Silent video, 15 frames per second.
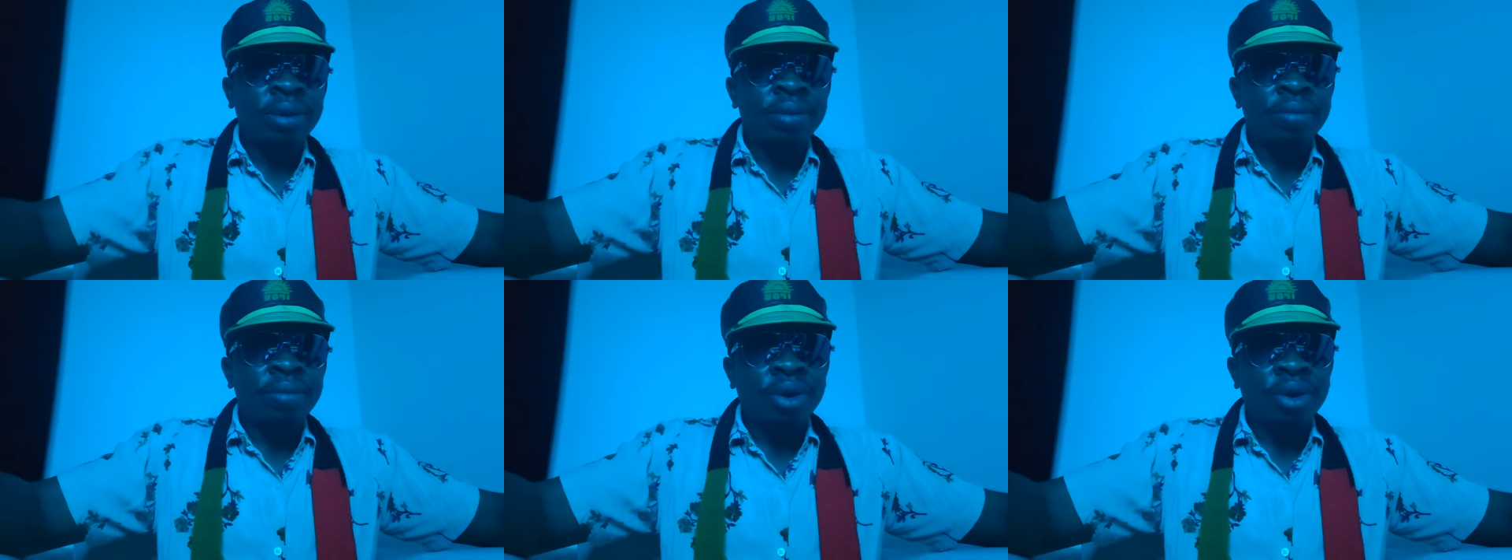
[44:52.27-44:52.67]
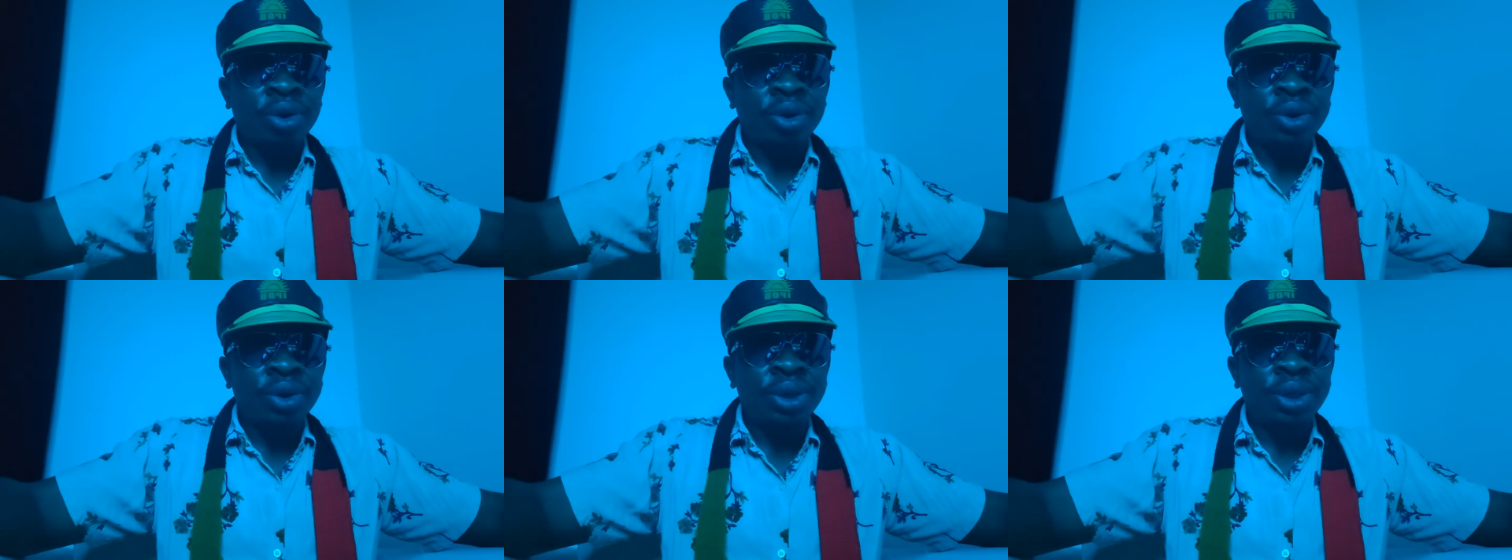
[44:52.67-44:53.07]

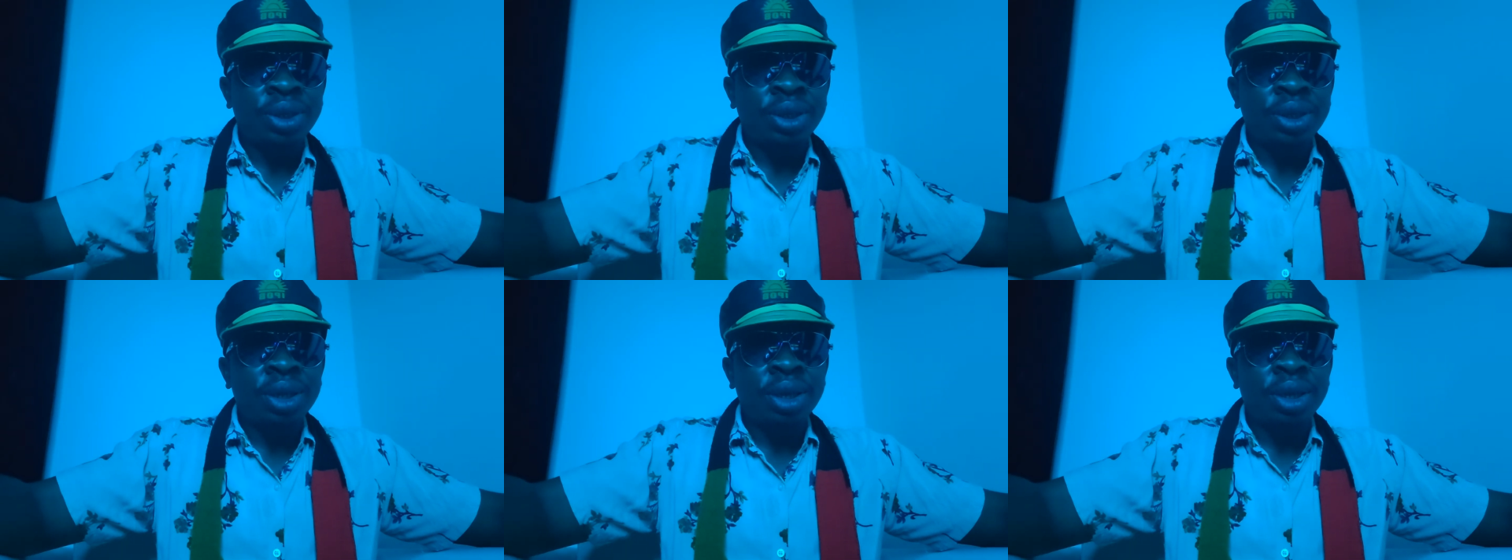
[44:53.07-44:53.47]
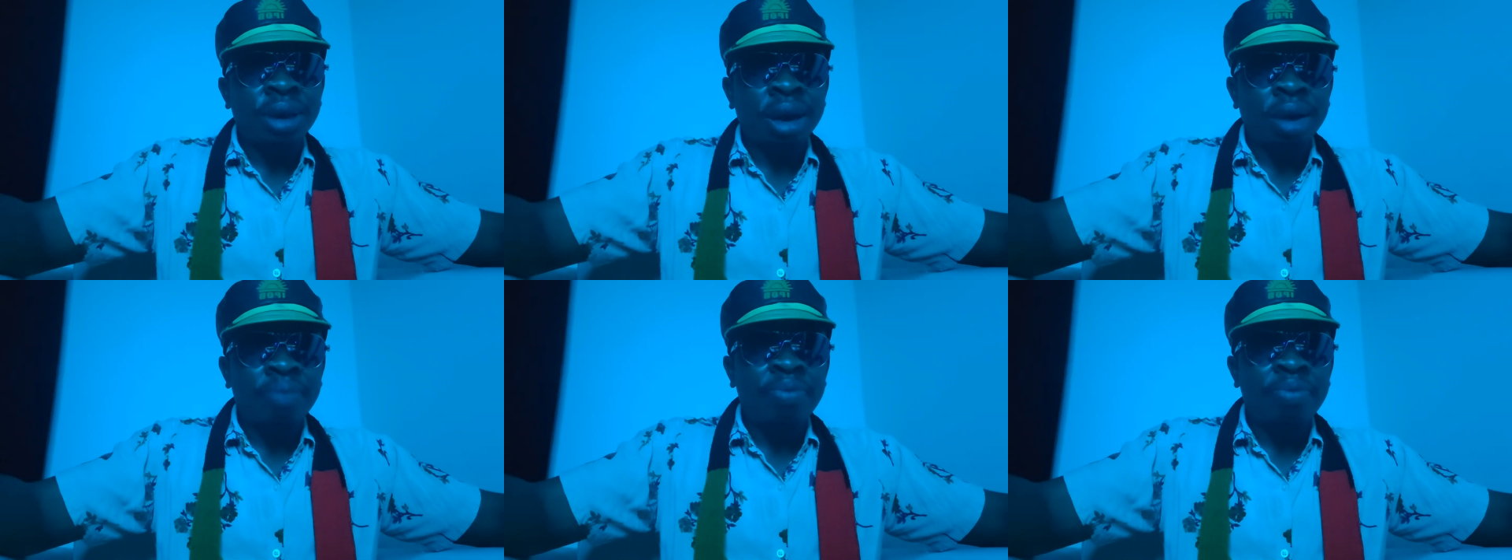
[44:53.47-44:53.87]
because
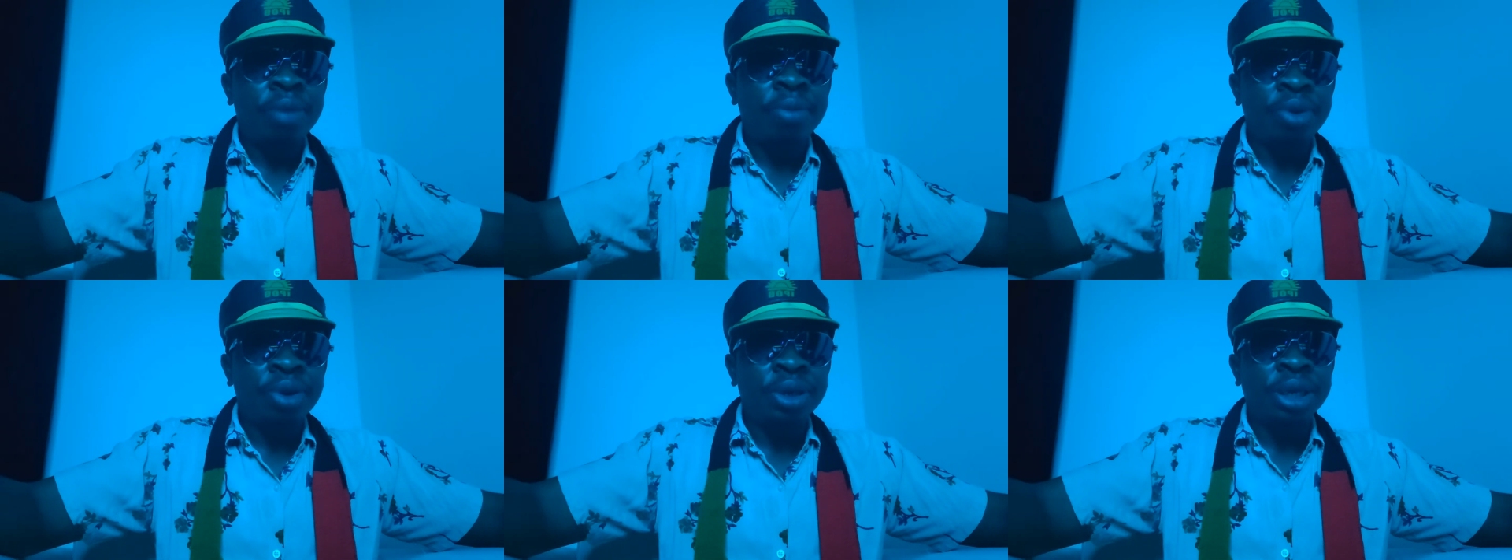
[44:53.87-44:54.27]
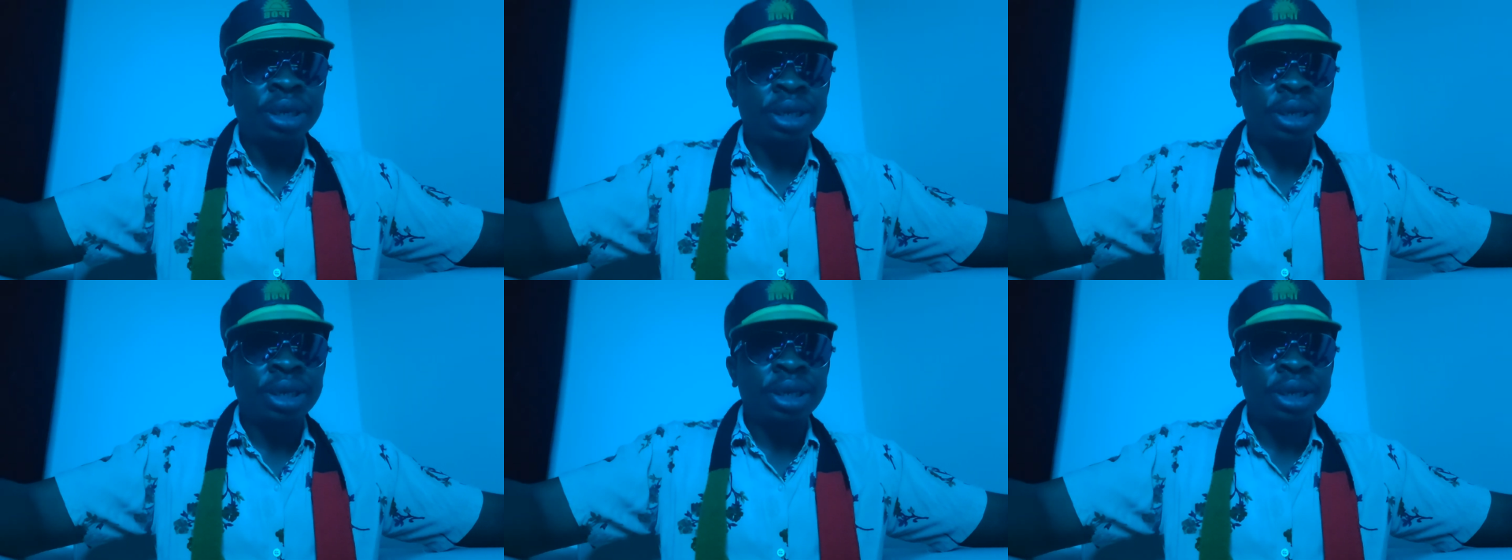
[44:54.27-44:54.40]
our PM knows